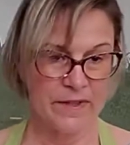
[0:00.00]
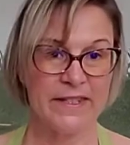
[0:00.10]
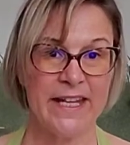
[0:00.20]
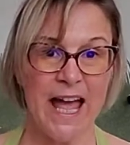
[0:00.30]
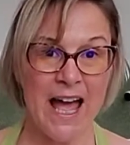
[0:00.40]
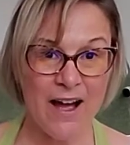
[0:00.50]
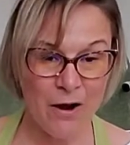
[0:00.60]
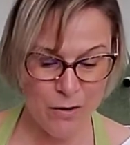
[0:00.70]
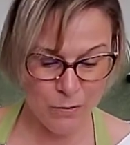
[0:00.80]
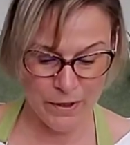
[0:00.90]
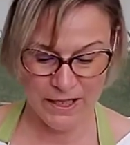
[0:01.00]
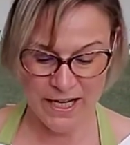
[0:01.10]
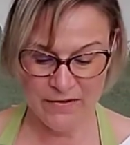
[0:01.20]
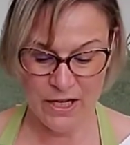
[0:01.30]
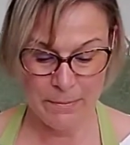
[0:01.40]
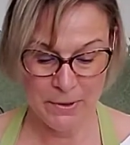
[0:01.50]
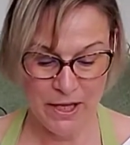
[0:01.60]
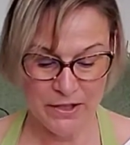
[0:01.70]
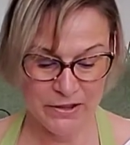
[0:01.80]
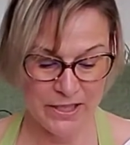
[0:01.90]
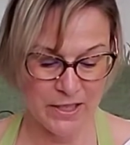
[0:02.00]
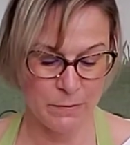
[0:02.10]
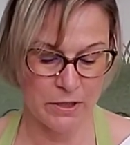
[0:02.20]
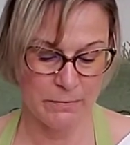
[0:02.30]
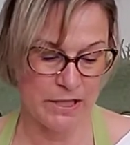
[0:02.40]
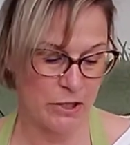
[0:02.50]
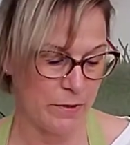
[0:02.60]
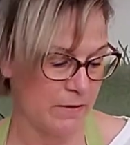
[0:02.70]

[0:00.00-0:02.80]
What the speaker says: now we're going to have a couple other things we're going to be doing.